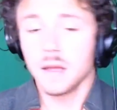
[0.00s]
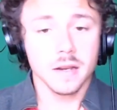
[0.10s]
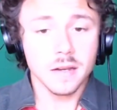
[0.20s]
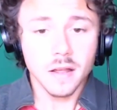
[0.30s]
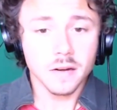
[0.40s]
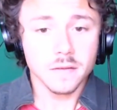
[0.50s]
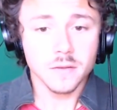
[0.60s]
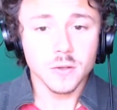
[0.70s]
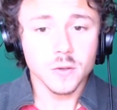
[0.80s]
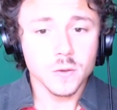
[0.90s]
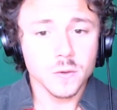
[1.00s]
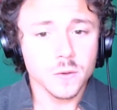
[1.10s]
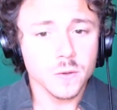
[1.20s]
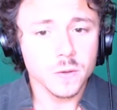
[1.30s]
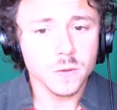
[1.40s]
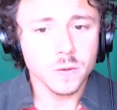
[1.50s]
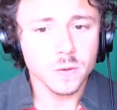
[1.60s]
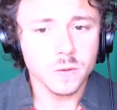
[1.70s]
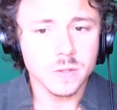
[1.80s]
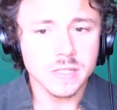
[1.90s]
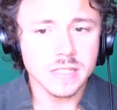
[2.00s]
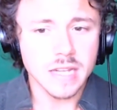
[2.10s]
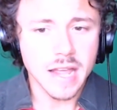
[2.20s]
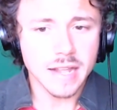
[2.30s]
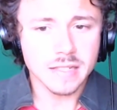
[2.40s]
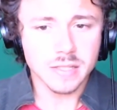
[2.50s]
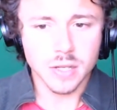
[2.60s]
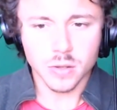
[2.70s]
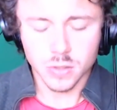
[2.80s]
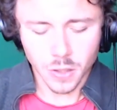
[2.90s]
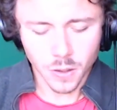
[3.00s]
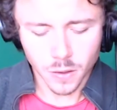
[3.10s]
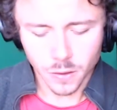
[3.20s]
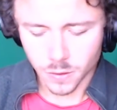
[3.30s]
None of you stand so tall.